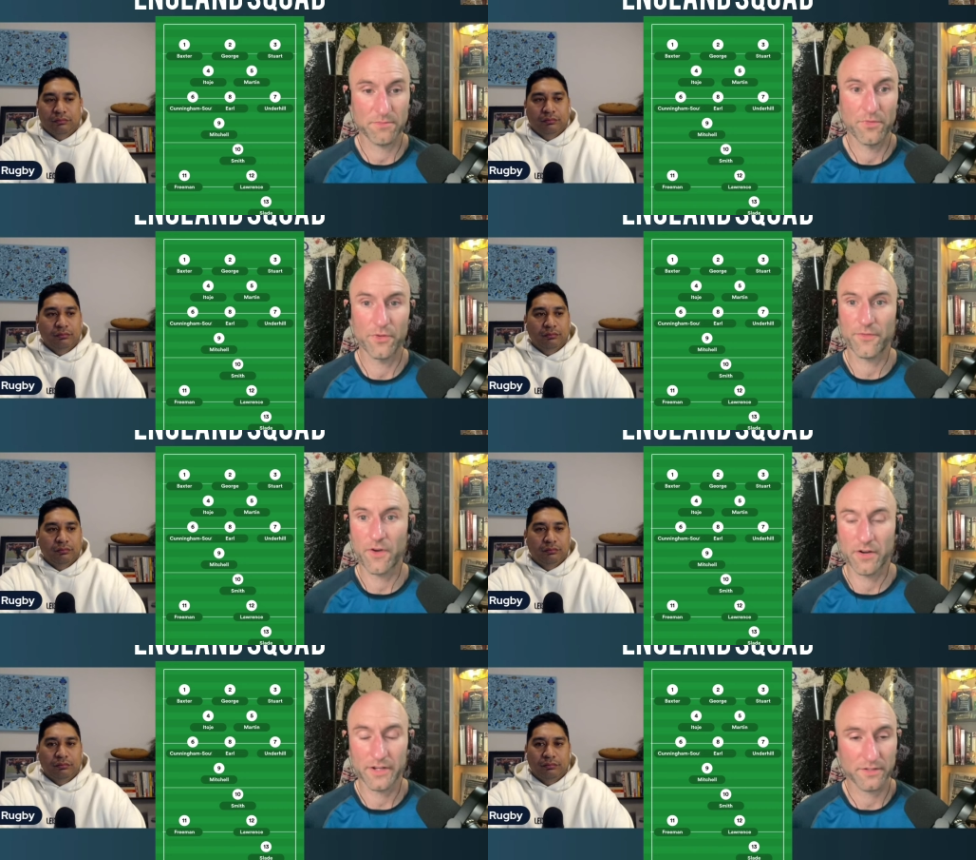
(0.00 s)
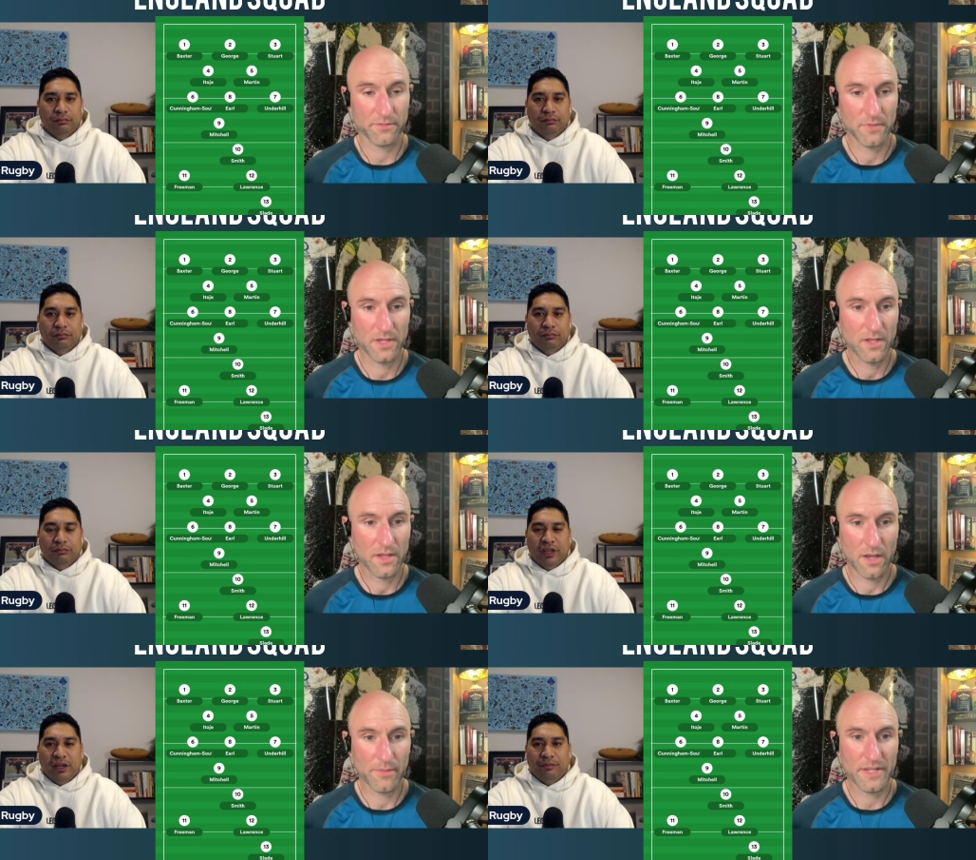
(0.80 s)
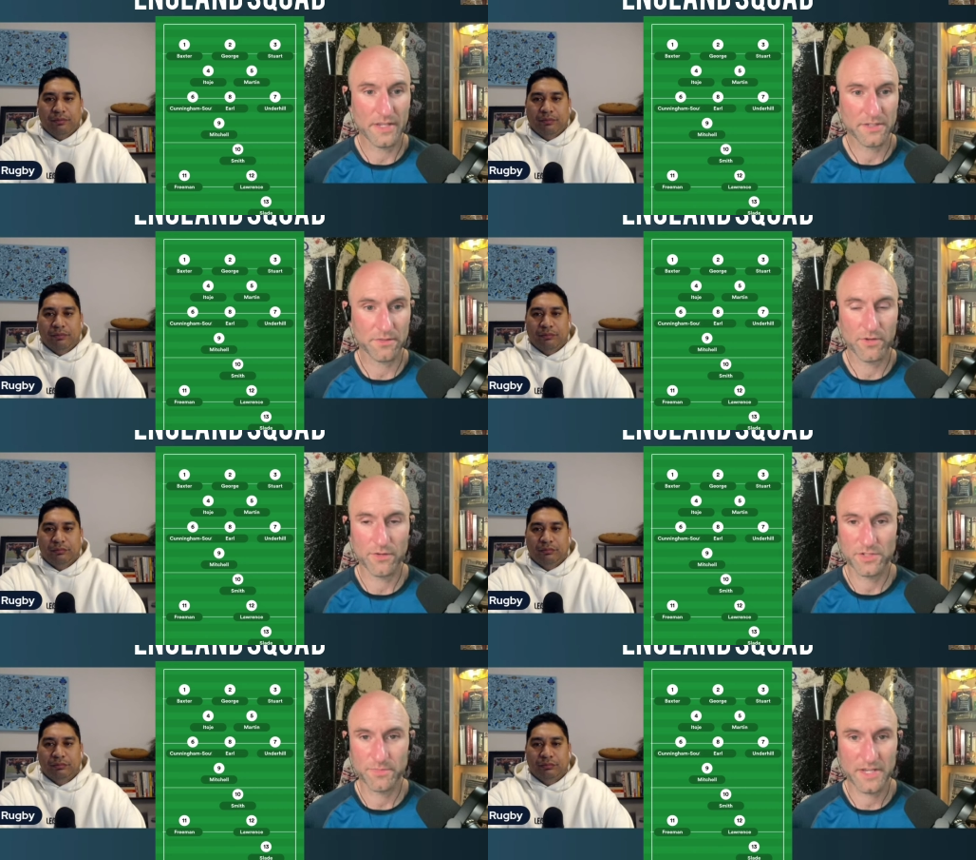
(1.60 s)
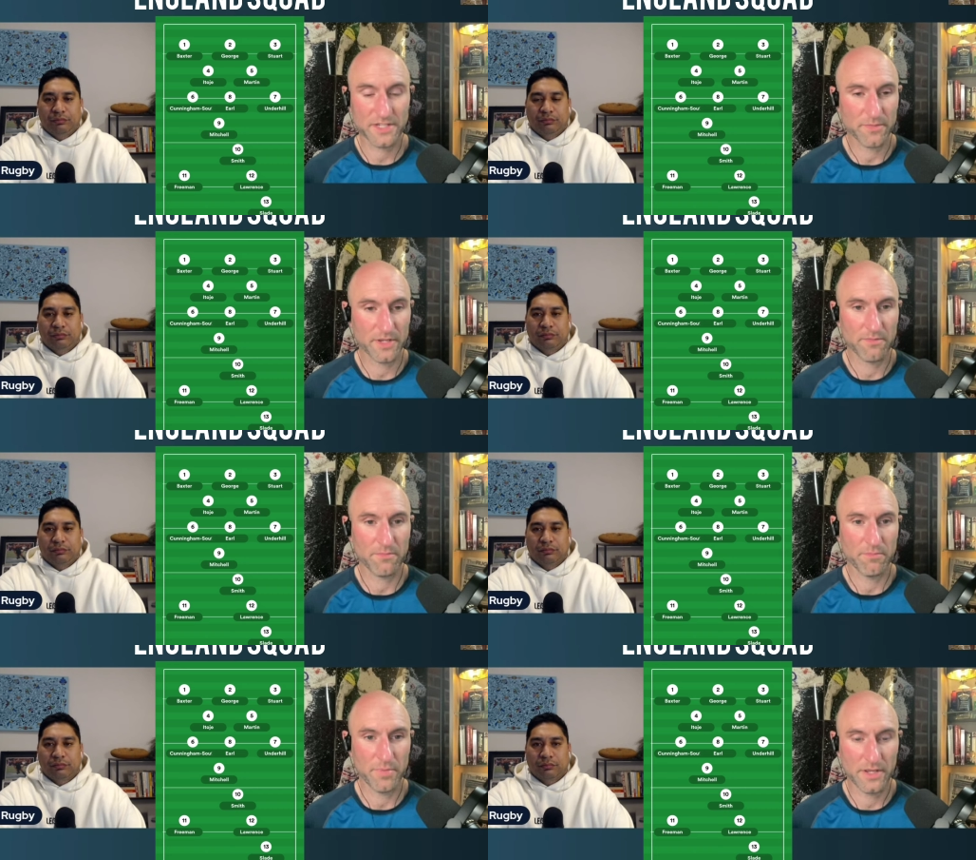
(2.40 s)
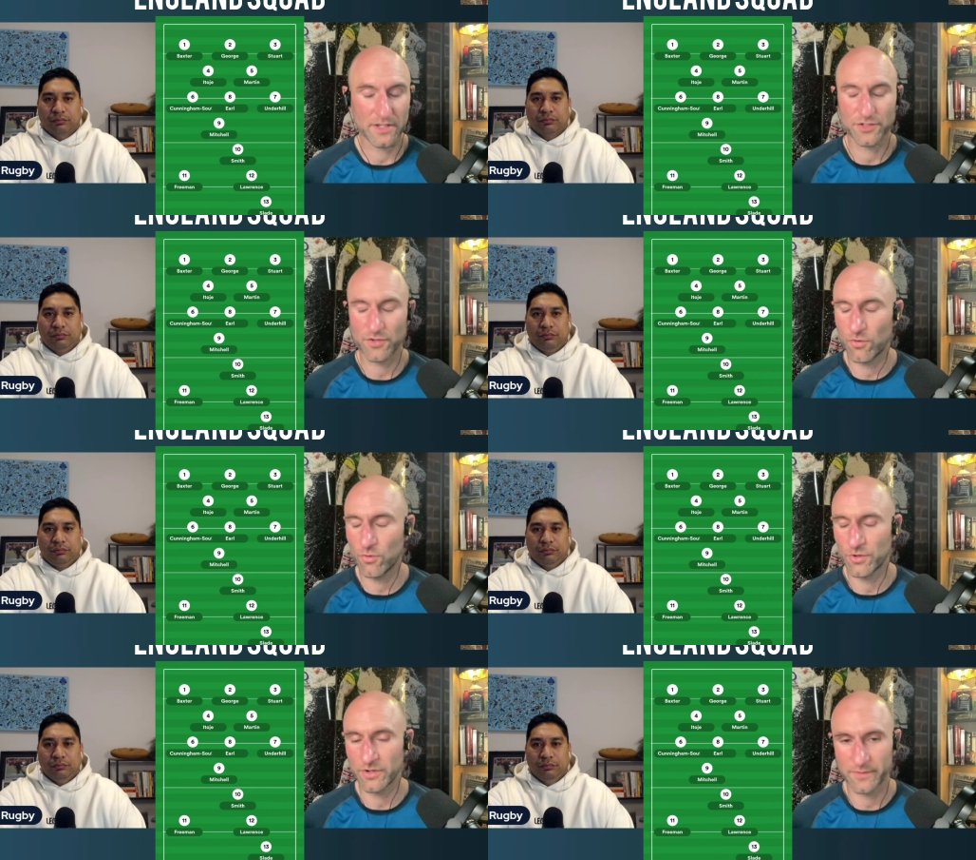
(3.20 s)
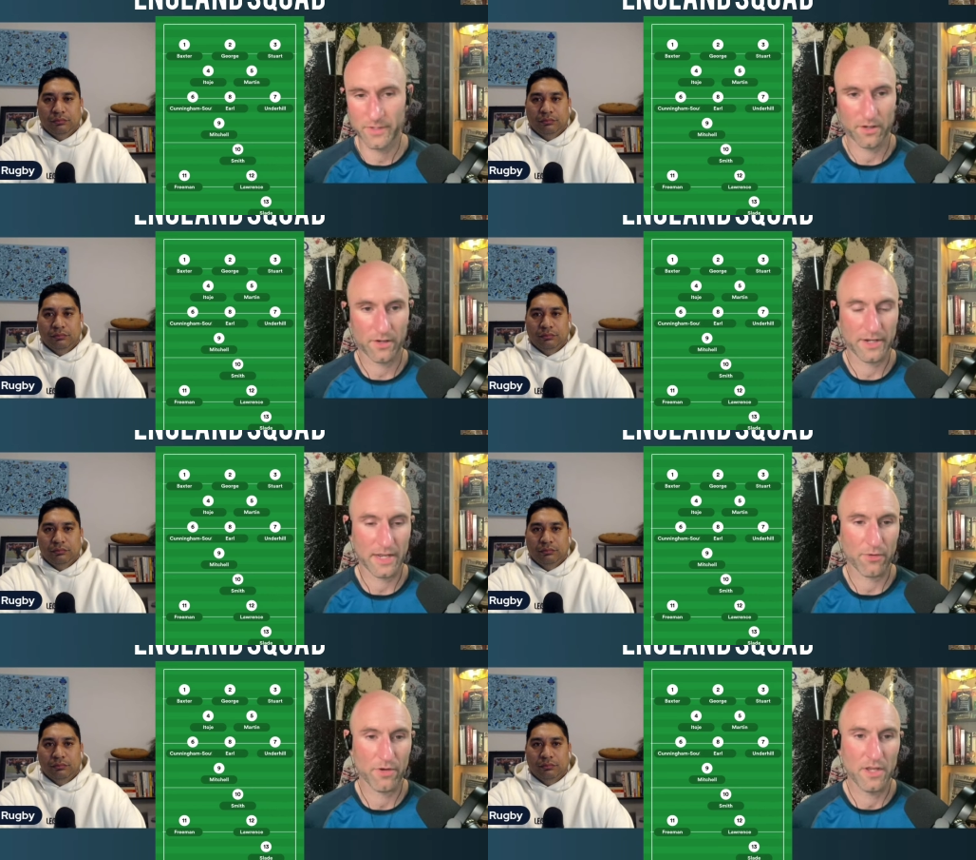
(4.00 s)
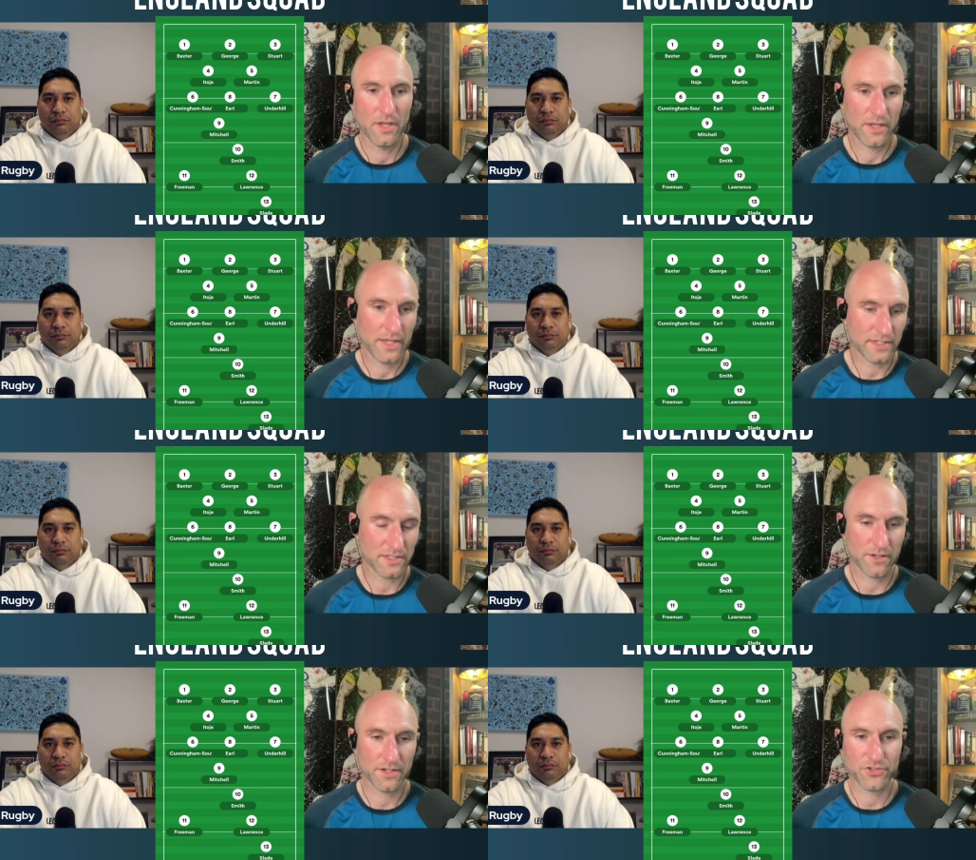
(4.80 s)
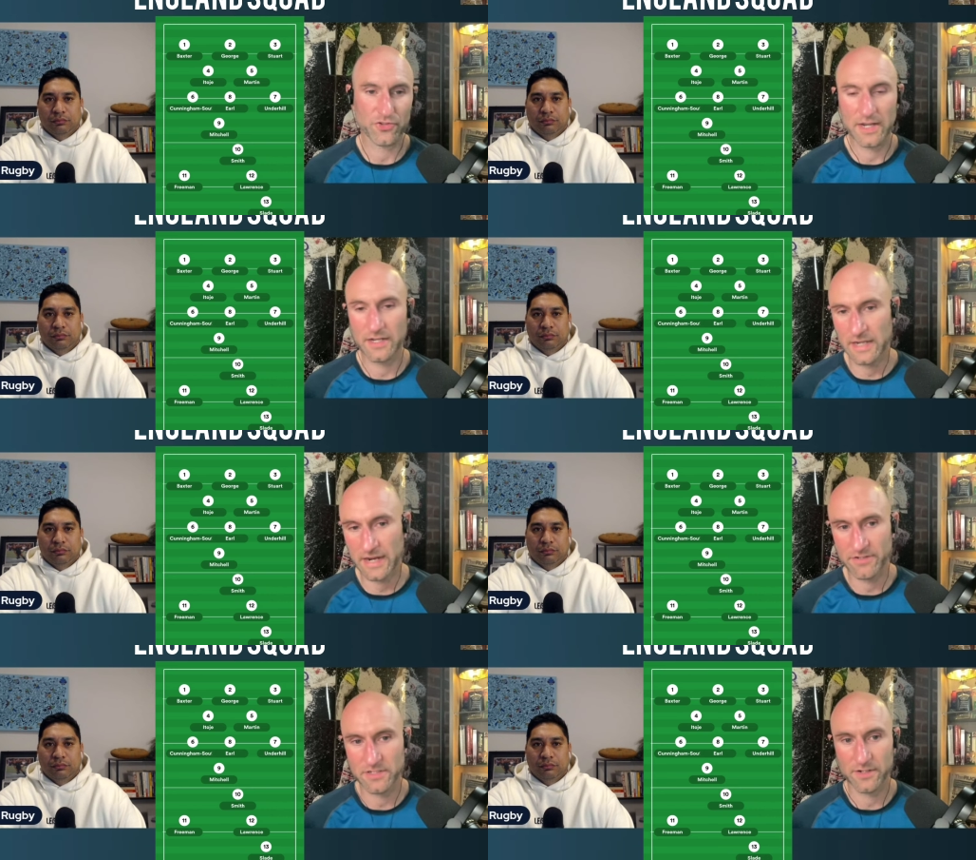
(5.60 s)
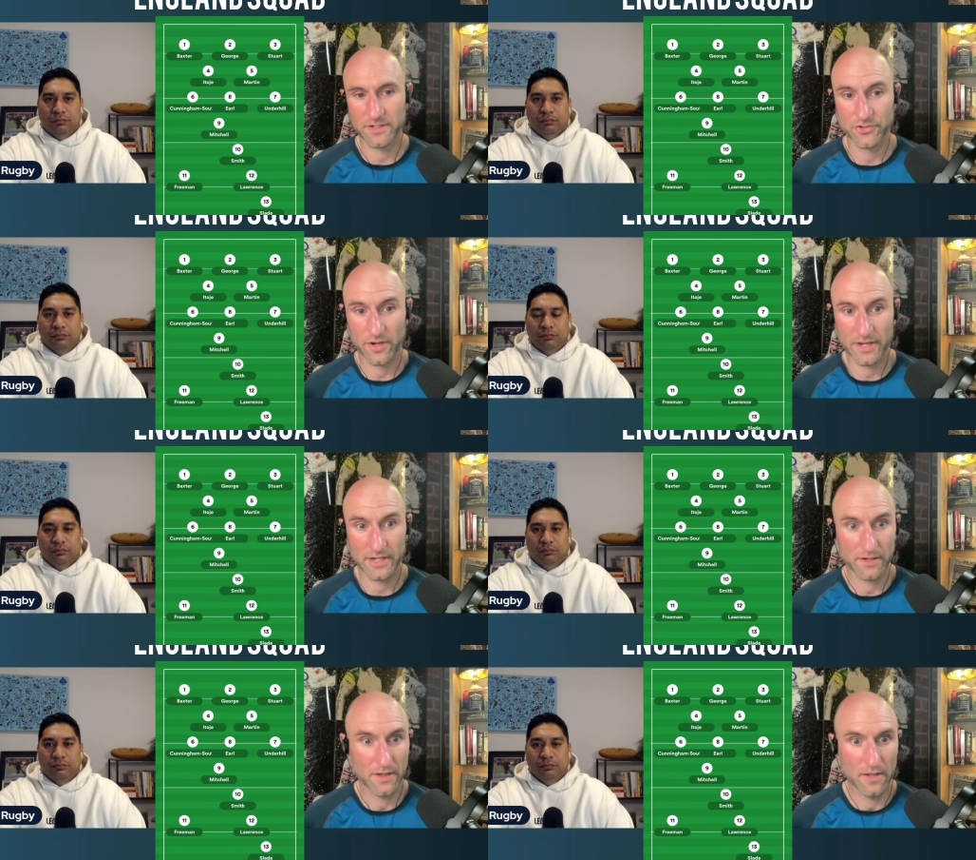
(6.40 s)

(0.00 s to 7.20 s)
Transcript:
Speaker 1: the find. Yeah. Uh, he is a real specimen, big, tall, good in the line out, hits like a train, carries like a train,